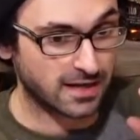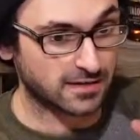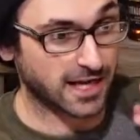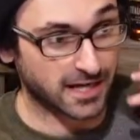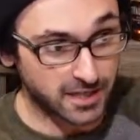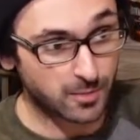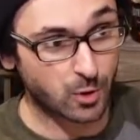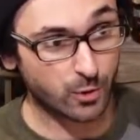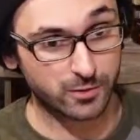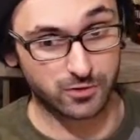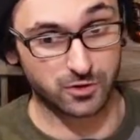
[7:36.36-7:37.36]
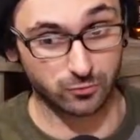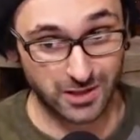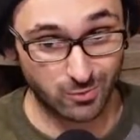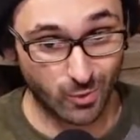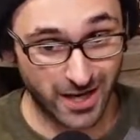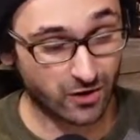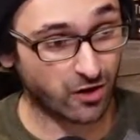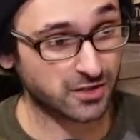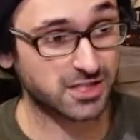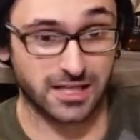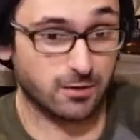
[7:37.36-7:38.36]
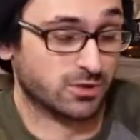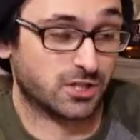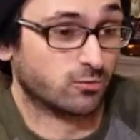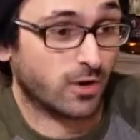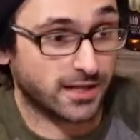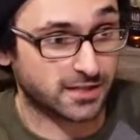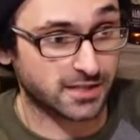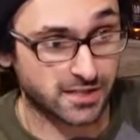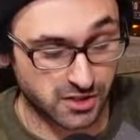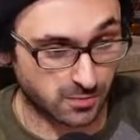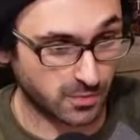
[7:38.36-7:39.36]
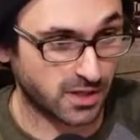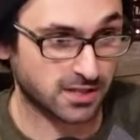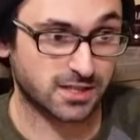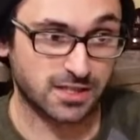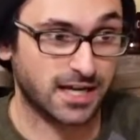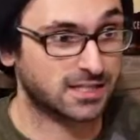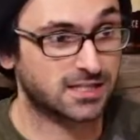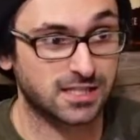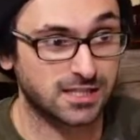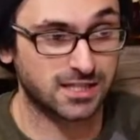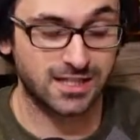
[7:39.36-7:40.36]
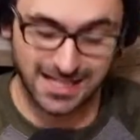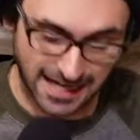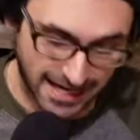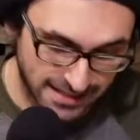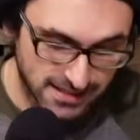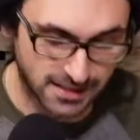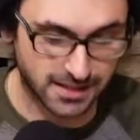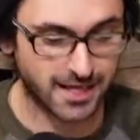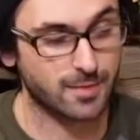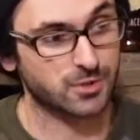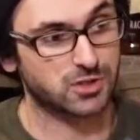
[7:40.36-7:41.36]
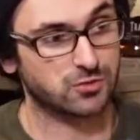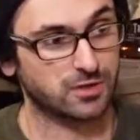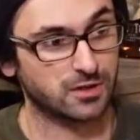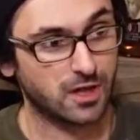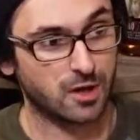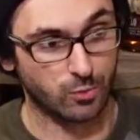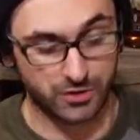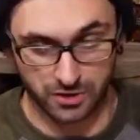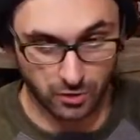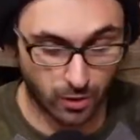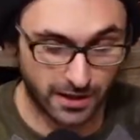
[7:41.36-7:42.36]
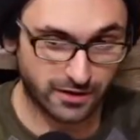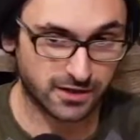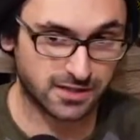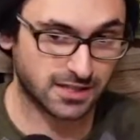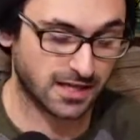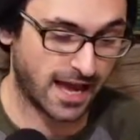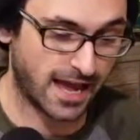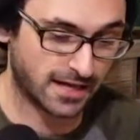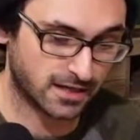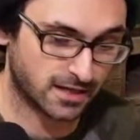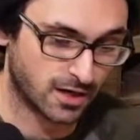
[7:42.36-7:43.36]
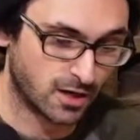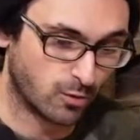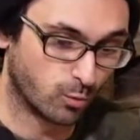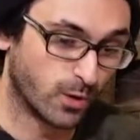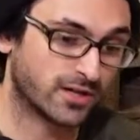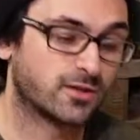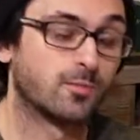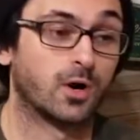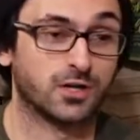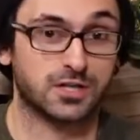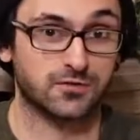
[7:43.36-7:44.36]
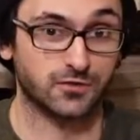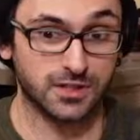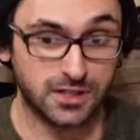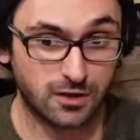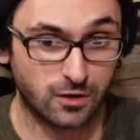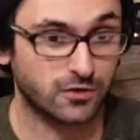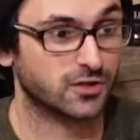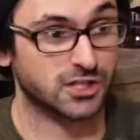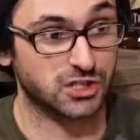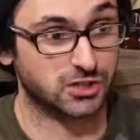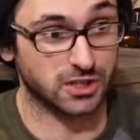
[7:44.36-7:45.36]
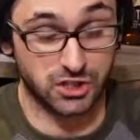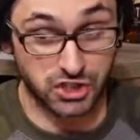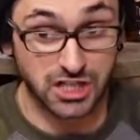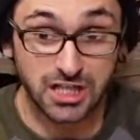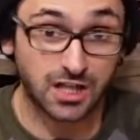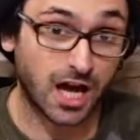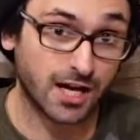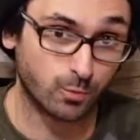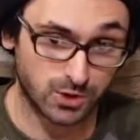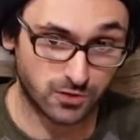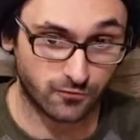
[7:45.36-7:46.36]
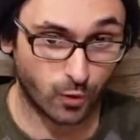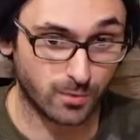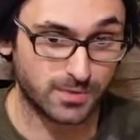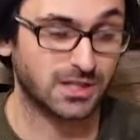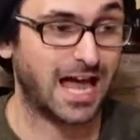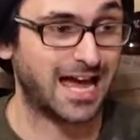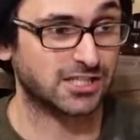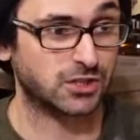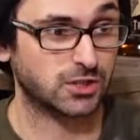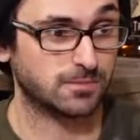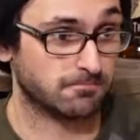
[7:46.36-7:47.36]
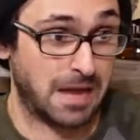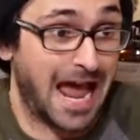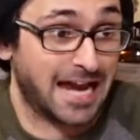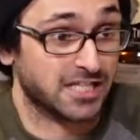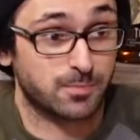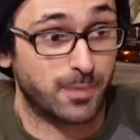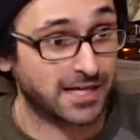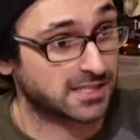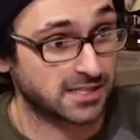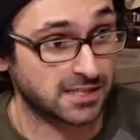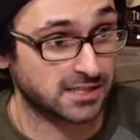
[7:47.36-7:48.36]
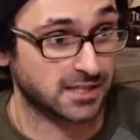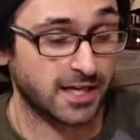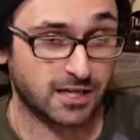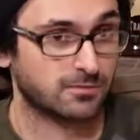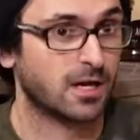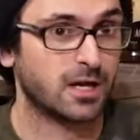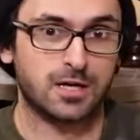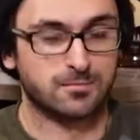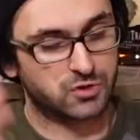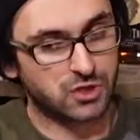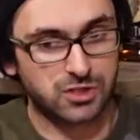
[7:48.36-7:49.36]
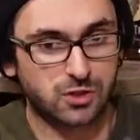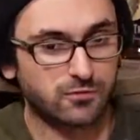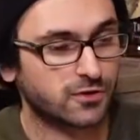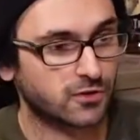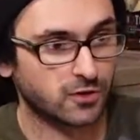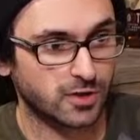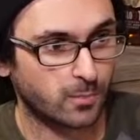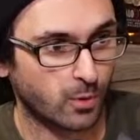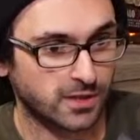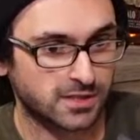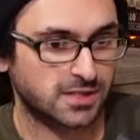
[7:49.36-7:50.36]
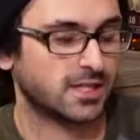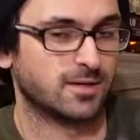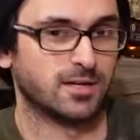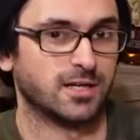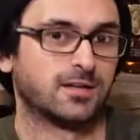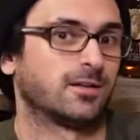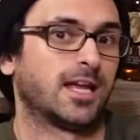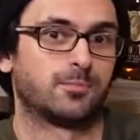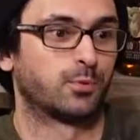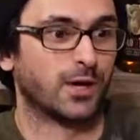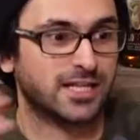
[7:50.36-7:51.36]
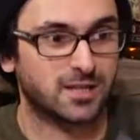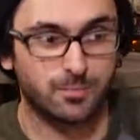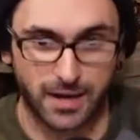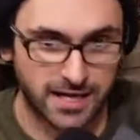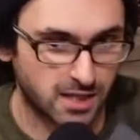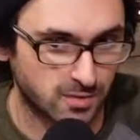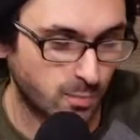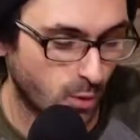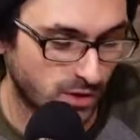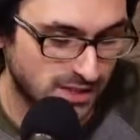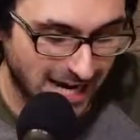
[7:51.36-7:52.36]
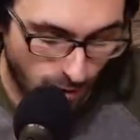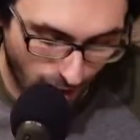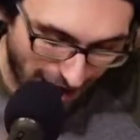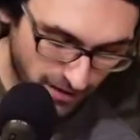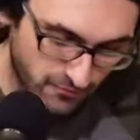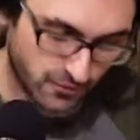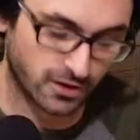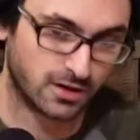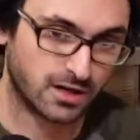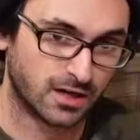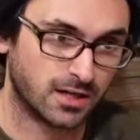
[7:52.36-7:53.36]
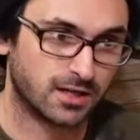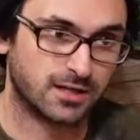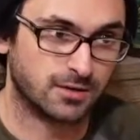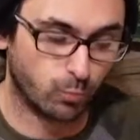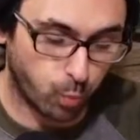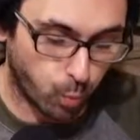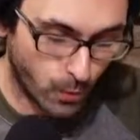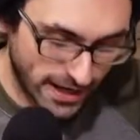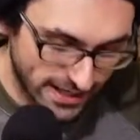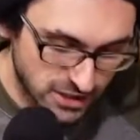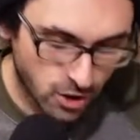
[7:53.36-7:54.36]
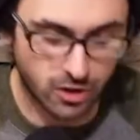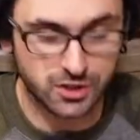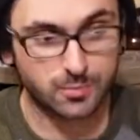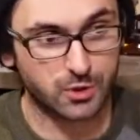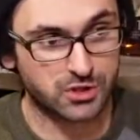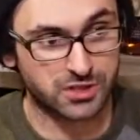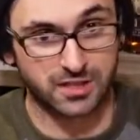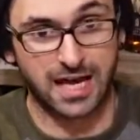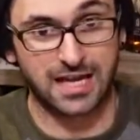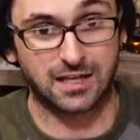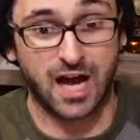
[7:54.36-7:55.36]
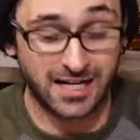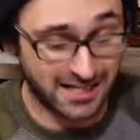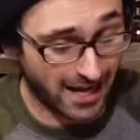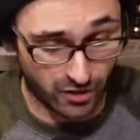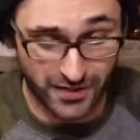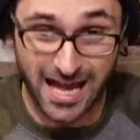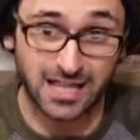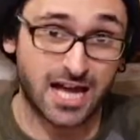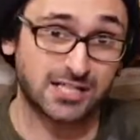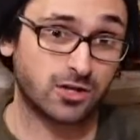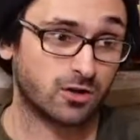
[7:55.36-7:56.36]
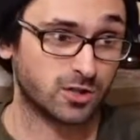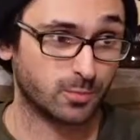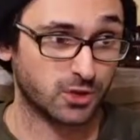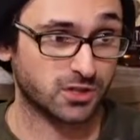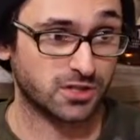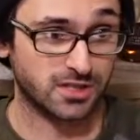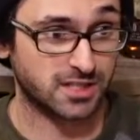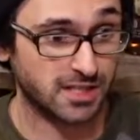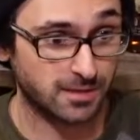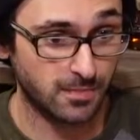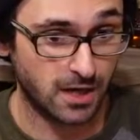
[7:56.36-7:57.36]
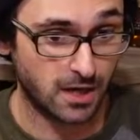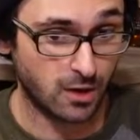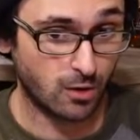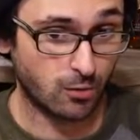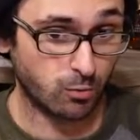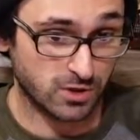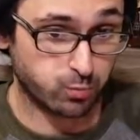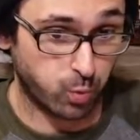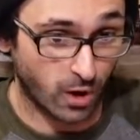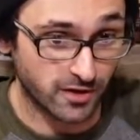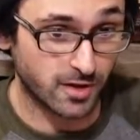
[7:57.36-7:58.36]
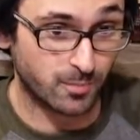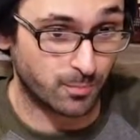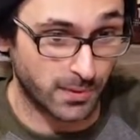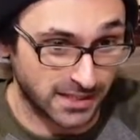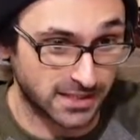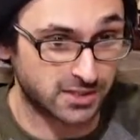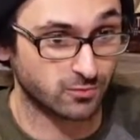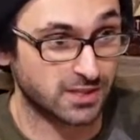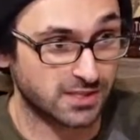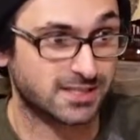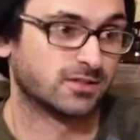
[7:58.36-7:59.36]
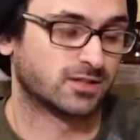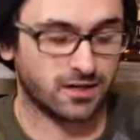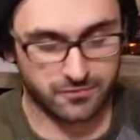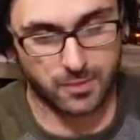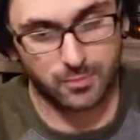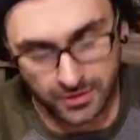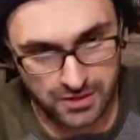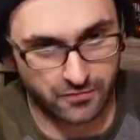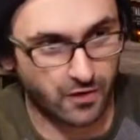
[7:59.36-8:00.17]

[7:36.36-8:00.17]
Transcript: They ended up going with Greenway, and honestly, it was the right decision because the next season, the instant chemistry with Joel Eriksson Ek, with Marcus Foligno, the Jeek line was formed, and last year had his best season. Yeah, just over 30 points. He didn't like break the bank in points. However, his contribution to that line and how that line's contribution to the team was one of the biggest reasons, outside of Kaprizov,